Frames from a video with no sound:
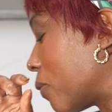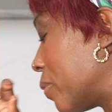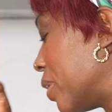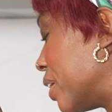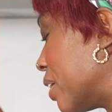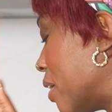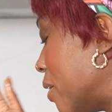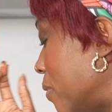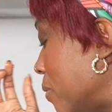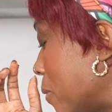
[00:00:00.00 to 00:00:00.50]

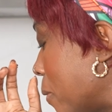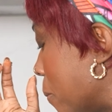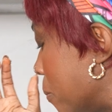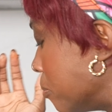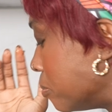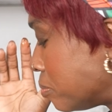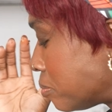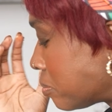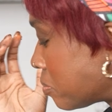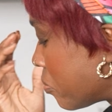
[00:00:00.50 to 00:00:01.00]
wing. I don't know.
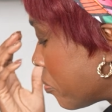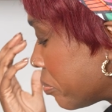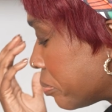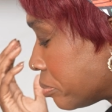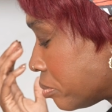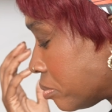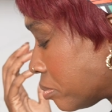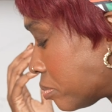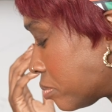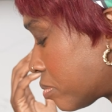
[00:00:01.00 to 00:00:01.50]

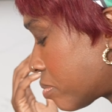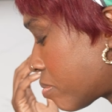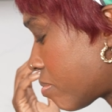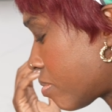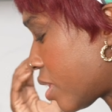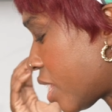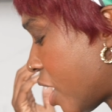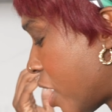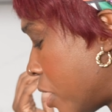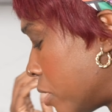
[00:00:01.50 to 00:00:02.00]

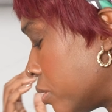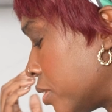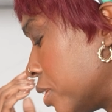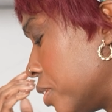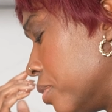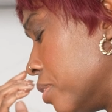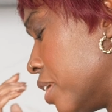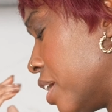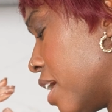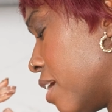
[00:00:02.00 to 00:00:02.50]
I don't think
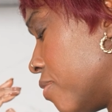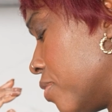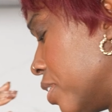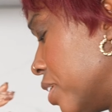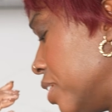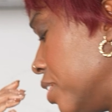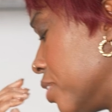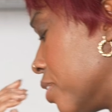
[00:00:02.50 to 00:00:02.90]
you can have the honey